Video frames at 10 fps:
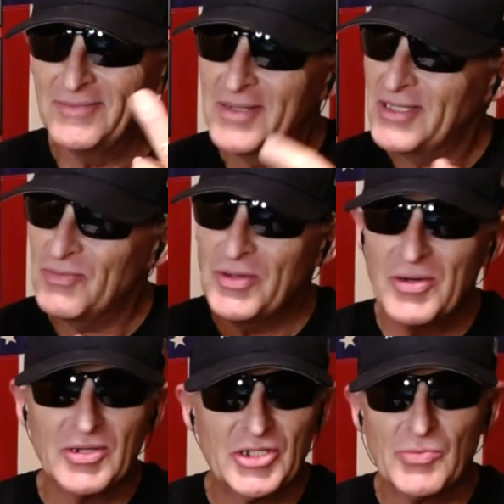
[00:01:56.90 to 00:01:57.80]
because we're
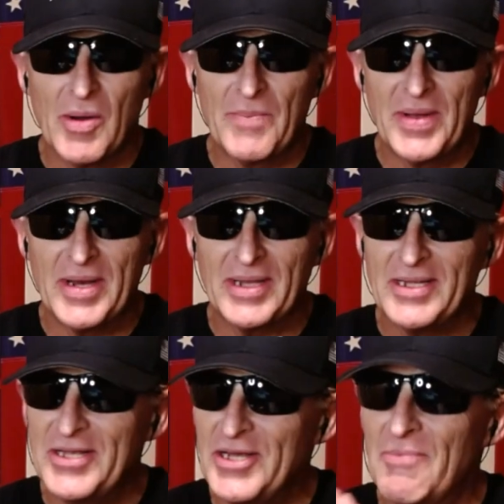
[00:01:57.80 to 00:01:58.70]
going to jump up in it.
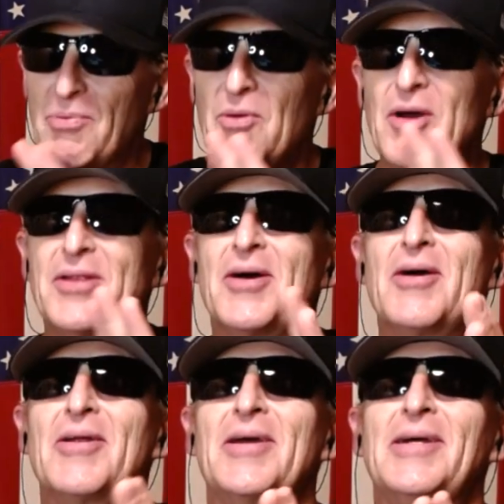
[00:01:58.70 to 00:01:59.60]
Your boy
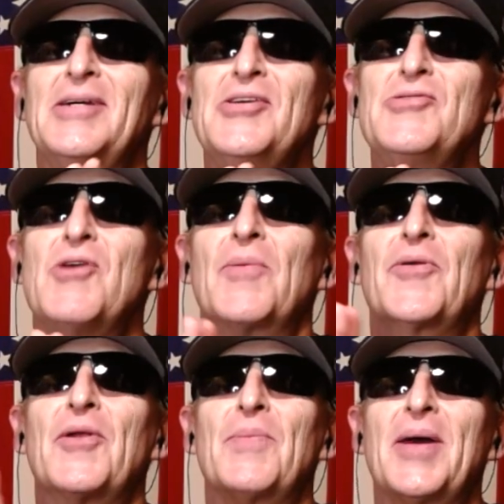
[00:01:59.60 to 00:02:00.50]
Dirty. You up to
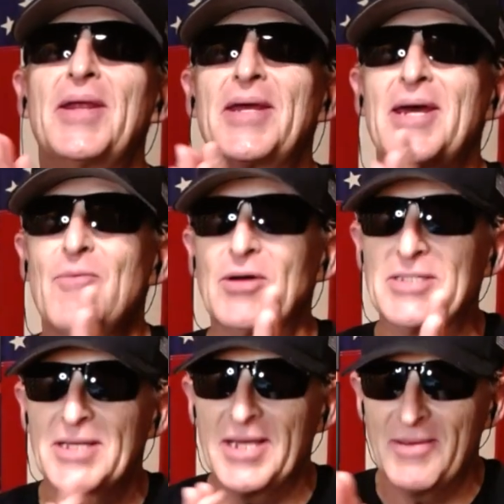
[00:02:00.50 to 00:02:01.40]
the plate again. Once
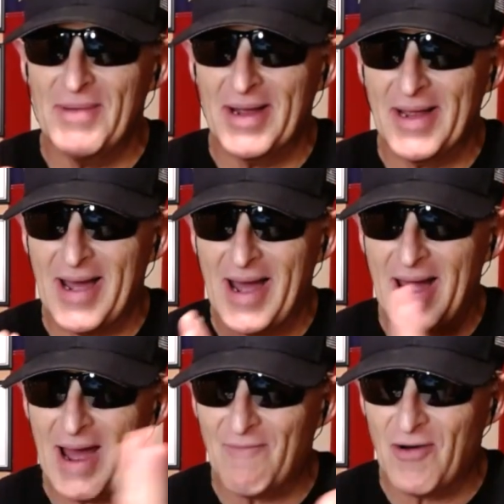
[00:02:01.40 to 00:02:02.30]
again, my guy,
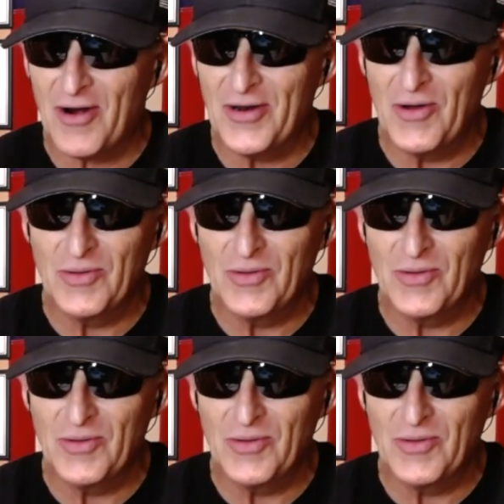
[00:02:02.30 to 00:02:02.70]
I've already know